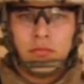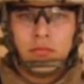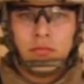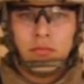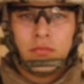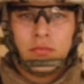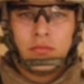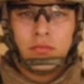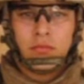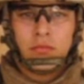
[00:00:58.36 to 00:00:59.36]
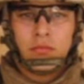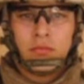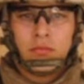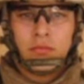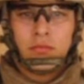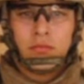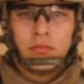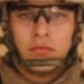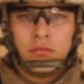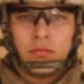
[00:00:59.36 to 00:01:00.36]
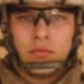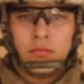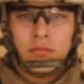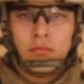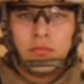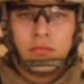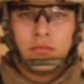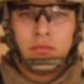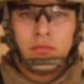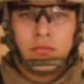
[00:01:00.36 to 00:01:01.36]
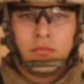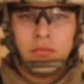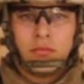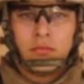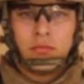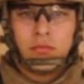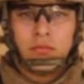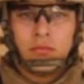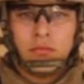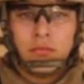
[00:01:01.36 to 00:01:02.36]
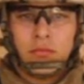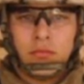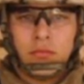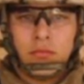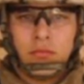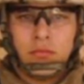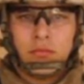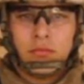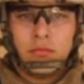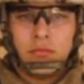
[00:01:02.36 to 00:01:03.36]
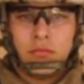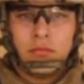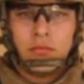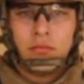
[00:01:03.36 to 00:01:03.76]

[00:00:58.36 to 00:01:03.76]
[no speech]